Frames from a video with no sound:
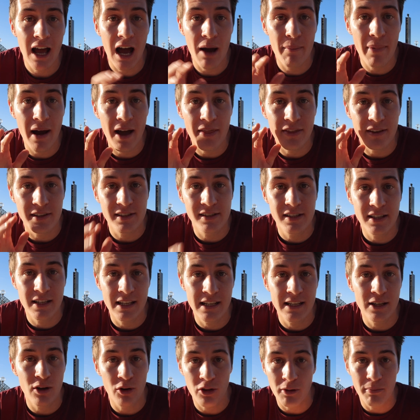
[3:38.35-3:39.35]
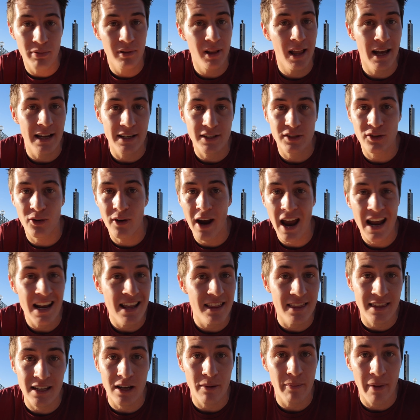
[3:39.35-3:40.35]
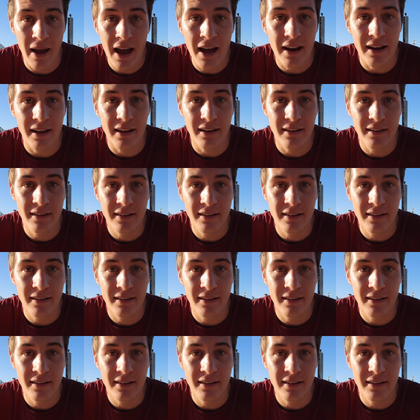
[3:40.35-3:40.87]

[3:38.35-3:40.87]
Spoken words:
about the city or the place or anything about it.